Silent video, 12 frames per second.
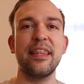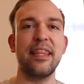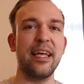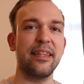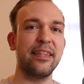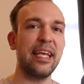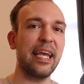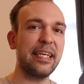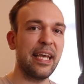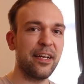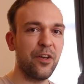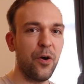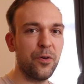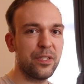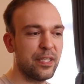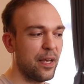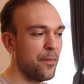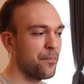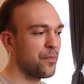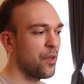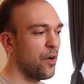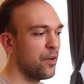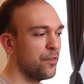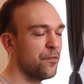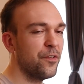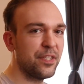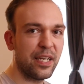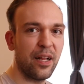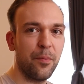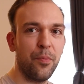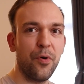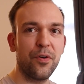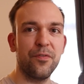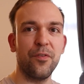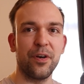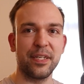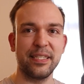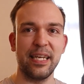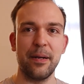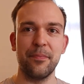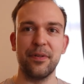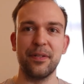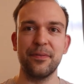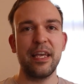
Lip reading: than taking notes on a physical book, for example.